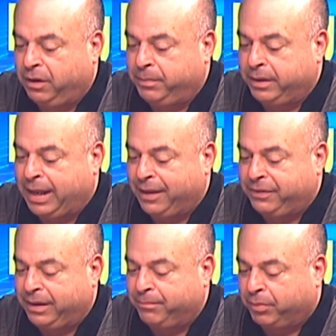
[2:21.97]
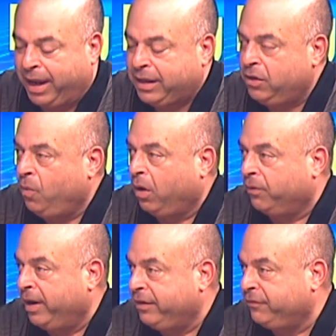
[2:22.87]
But I think Brek, you are
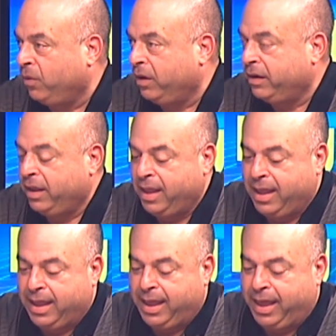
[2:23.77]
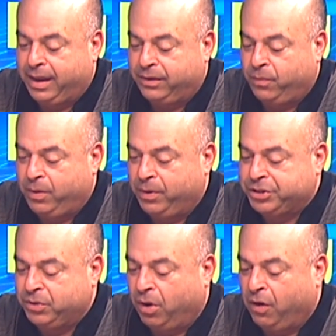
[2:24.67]
ready for it, and we
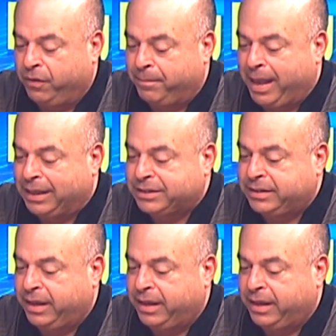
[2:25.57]
wish you all the best.